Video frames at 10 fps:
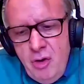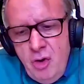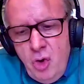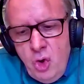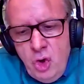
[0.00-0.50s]

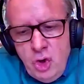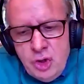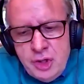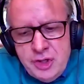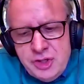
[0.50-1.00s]

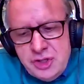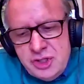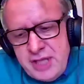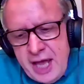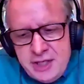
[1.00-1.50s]
all
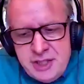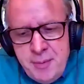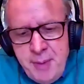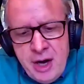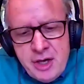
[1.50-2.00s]
states in
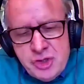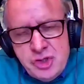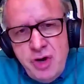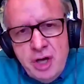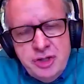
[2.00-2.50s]
America
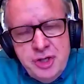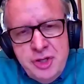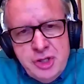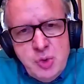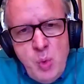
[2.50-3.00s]
structured
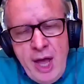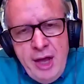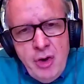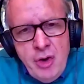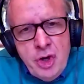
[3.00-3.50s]
this way,
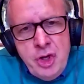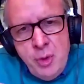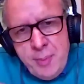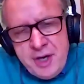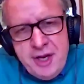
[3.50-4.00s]
or are you a
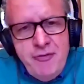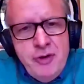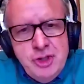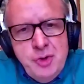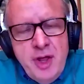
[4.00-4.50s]
bit
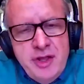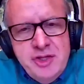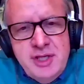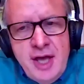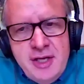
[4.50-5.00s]
different to other
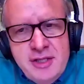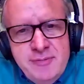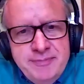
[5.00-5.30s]
states?